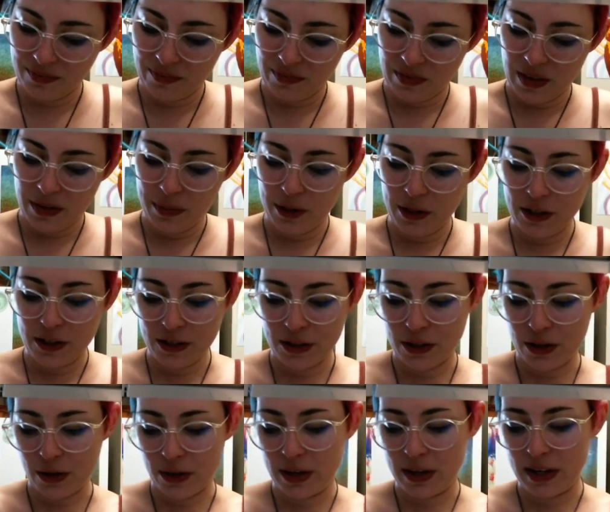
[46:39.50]
me just go
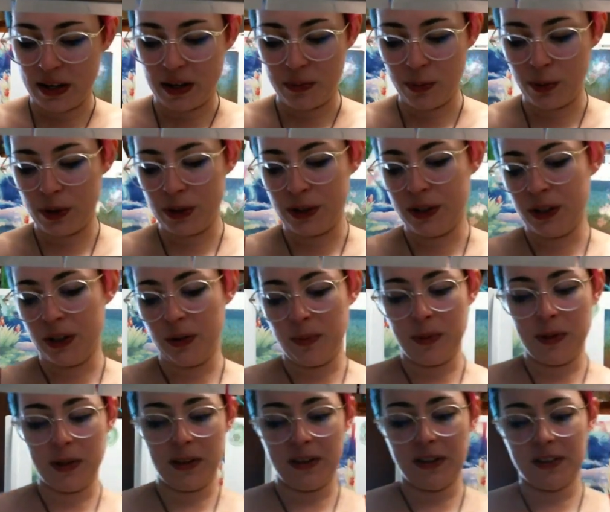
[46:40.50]
ahead and put a little bit of
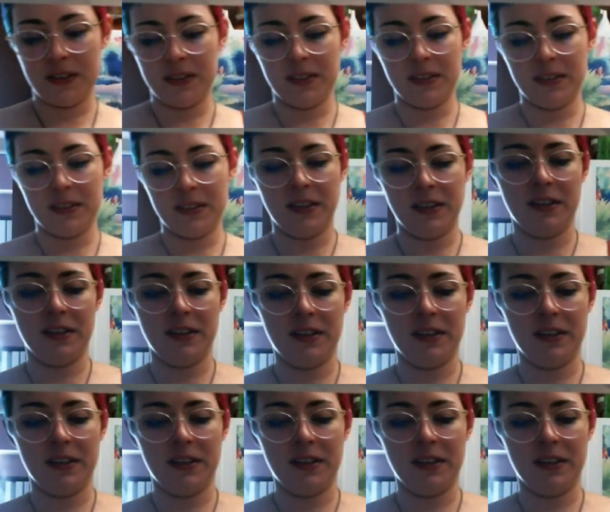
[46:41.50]
this in a